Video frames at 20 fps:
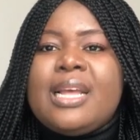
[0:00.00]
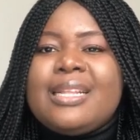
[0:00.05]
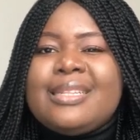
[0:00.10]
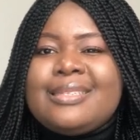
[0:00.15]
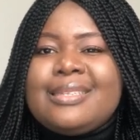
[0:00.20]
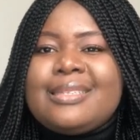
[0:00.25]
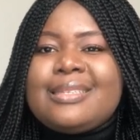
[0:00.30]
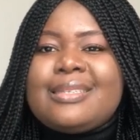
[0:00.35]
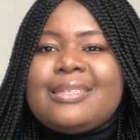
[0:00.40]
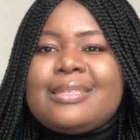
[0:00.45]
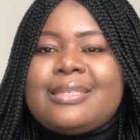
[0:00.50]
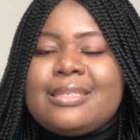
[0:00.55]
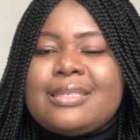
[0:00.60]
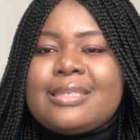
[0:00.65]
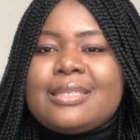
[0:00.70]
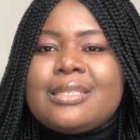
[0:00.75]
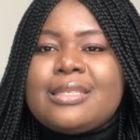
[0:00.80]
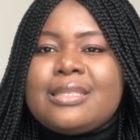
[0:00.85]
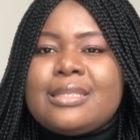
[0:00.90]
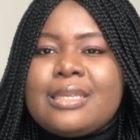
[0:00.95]
This
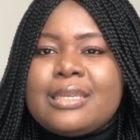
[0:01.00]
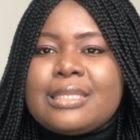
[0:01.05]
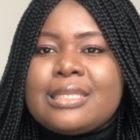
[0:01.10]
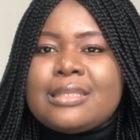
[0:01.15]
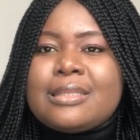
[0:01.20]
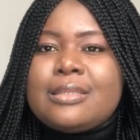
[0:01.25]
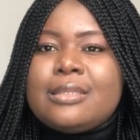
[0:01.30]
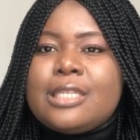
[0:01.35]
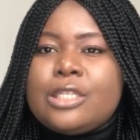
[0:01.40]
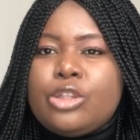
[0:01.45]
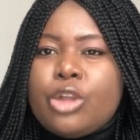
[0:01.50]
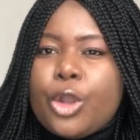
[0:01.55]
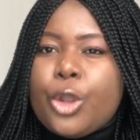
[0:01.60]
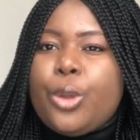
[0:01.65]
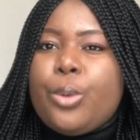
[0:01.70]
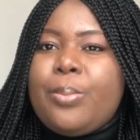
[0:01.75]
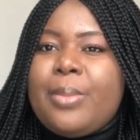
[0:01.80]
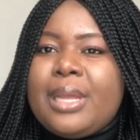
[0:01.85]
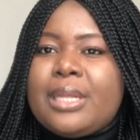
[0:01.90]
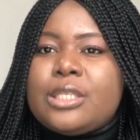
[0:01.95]
is the
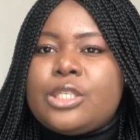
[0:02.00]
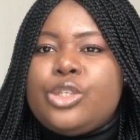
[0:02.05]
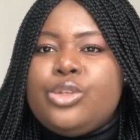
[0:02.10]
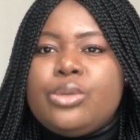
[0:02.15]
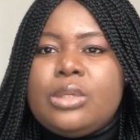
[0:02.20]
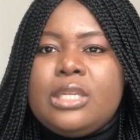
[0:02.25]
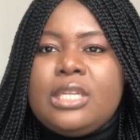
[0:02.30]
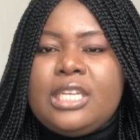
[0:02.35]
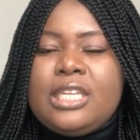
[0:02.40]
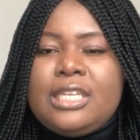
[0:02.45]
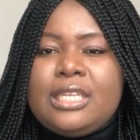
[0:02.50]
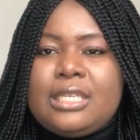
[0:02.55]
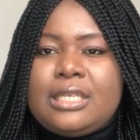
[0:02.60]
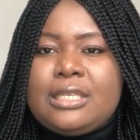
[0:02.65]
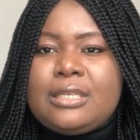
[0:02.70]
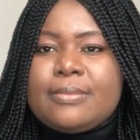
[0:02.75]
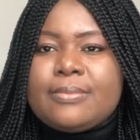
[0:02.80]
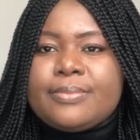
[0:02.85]
document you need.